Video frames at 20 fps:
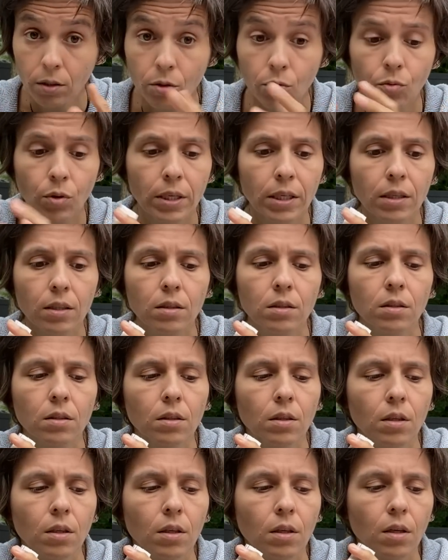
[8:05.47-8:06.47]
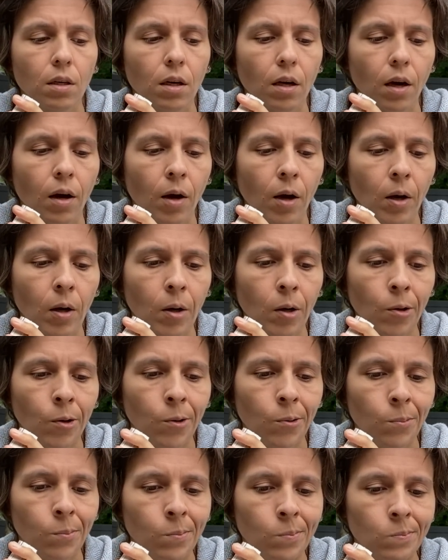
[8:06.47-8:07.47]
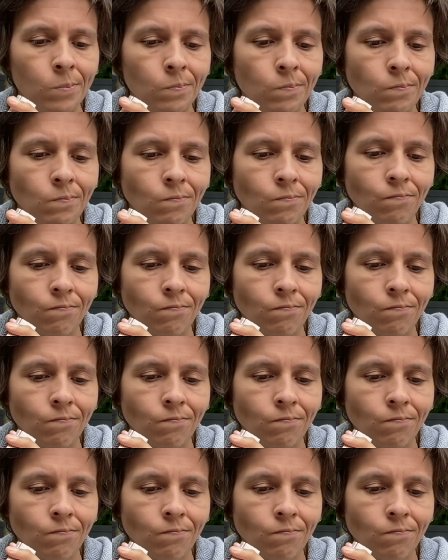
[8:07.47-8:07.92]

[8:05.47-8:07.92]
you wait. Um,